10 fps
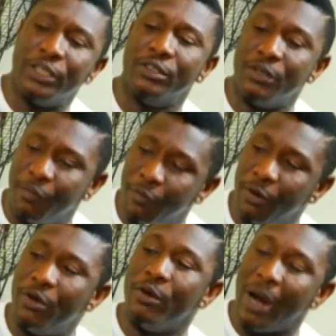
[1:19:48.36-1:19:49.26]
if she does not
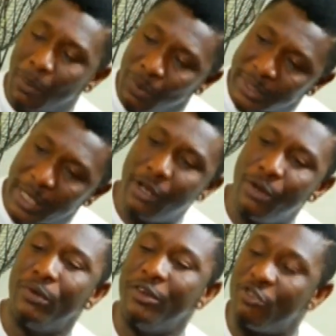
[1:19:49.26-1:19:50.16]
follow you. I will tell
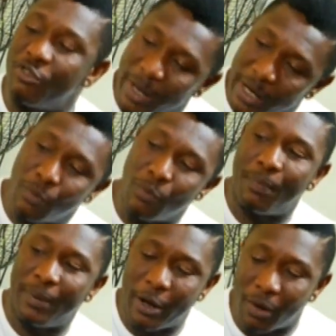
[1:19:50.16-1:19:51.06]
you the trick you will
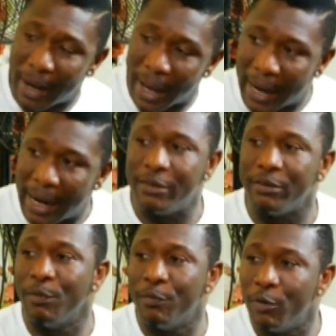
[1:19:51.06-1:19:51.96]
play on her and
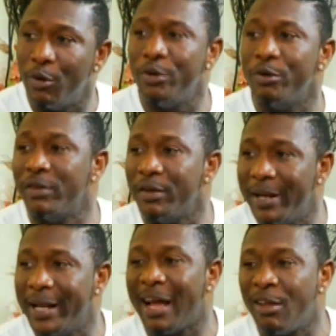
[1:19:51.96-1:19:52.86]
she will follow you to the
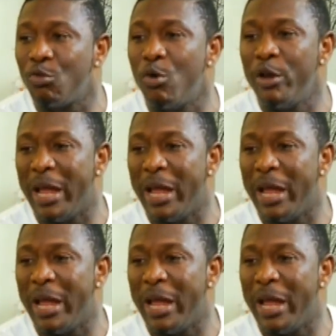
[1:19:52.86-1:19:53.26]
village. Kazuo